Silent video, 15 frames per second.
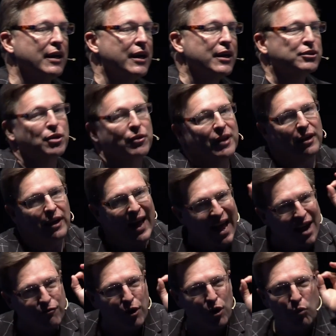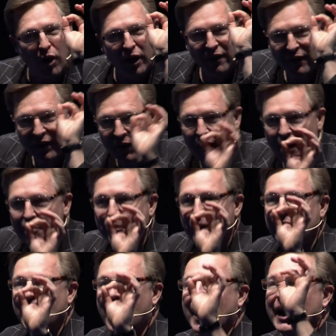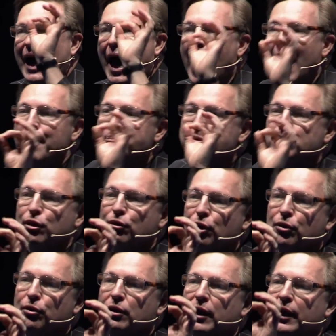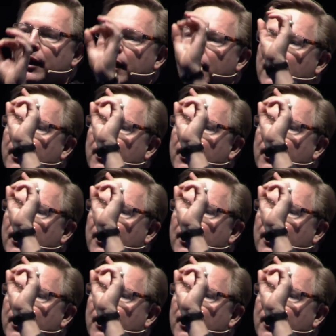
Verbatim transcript: so that everyone in the company had absolutely